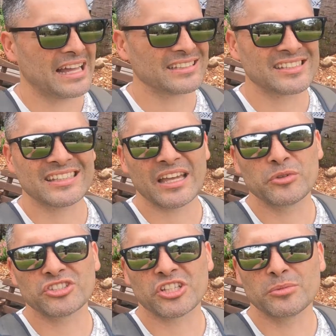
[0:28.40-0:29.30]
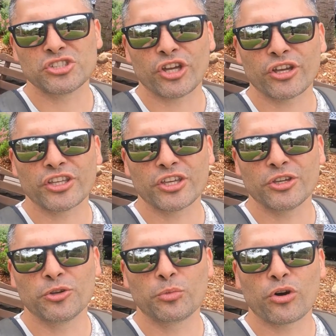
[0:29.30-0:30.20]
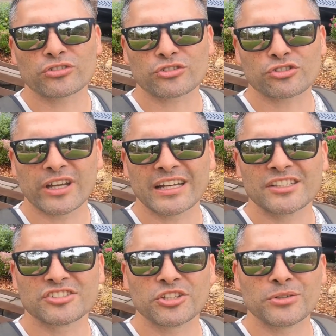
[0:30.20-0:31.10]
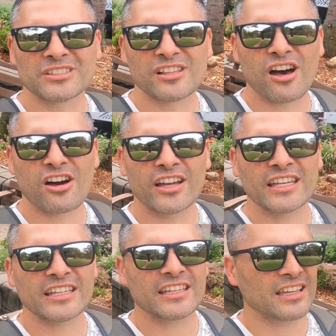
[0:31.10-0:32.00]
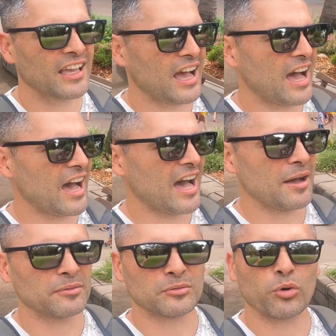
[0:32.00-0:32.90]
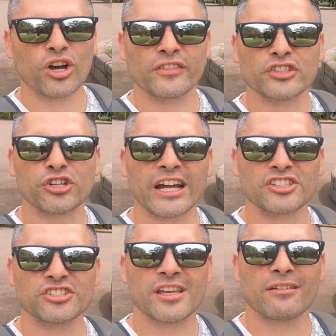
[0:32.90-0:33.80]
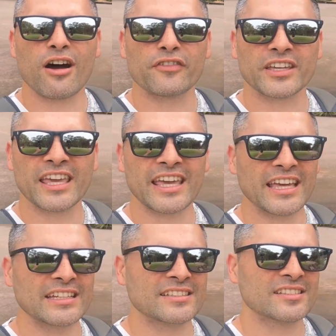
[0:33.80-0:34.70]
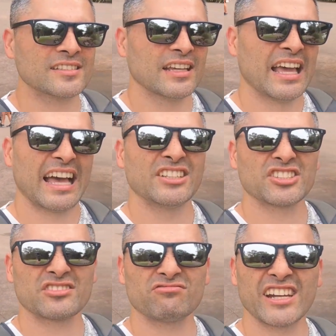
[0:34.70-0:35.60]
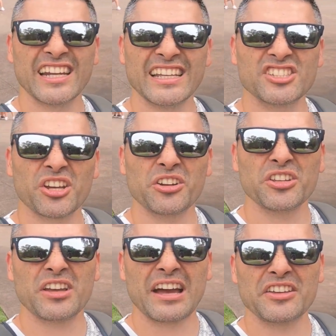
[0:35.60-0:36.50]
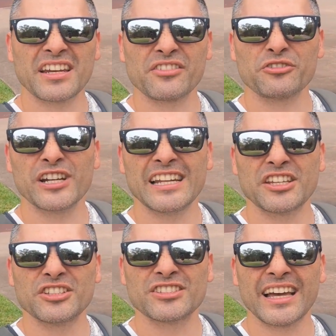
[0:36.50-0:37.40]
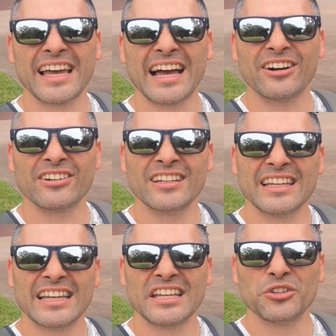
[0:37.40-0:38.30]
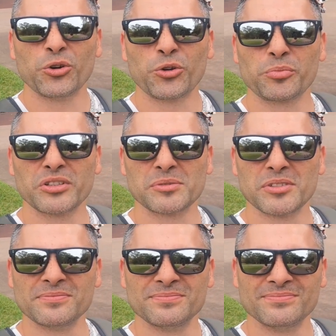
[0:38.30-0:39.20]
And today we're just going to be showing you what Australia Zoo is like, what kind of attractions there are for kids, and just really showing you how you can have a really good day out in North Brisbane.